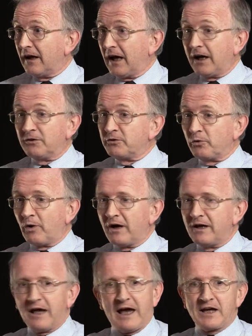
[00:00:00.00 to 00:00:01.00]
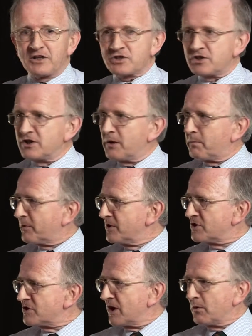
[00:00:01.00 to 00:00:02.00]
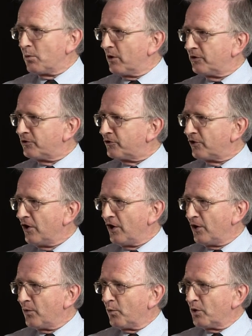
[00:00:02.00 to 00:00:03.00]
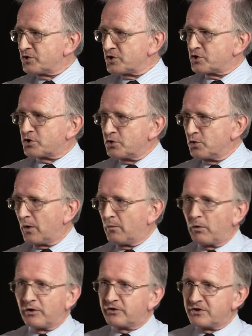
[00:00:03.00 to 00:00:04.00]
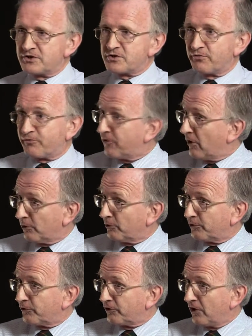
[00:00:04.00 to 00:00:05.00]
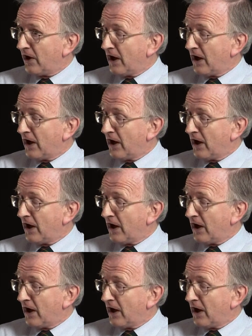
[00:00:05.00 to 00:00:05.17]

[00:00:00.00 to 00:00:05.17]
How do I actually appreciate what's, what's true and what is false?